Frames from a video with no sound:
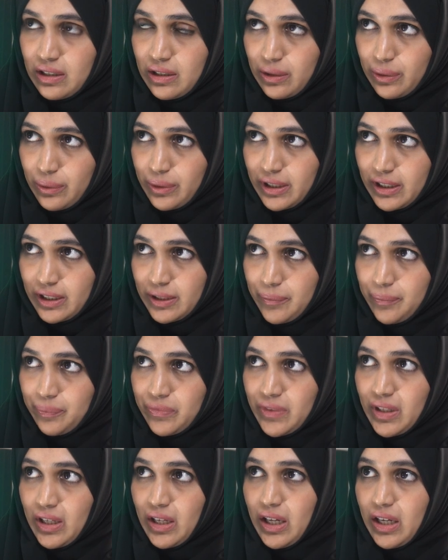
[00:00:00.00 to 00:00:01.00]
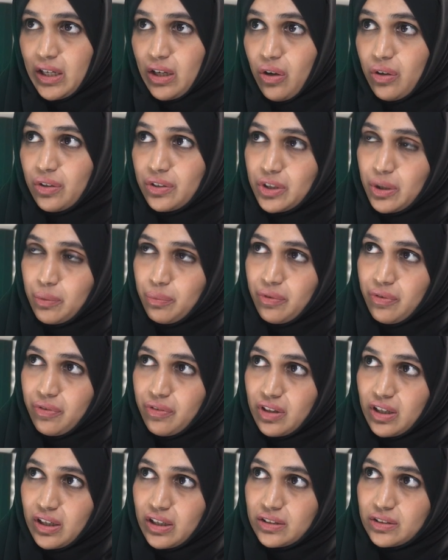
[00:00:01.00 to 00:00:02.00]
Okay, and on top of
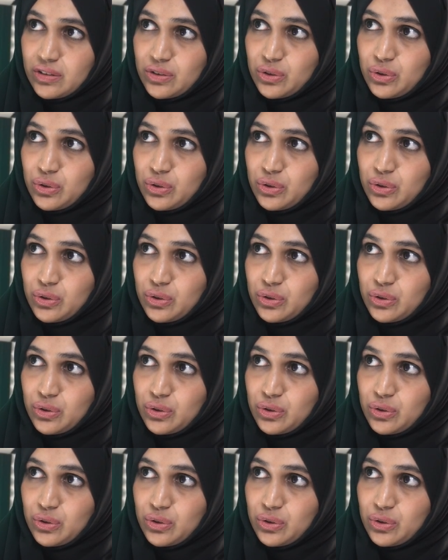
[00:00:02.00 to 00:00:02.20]
that,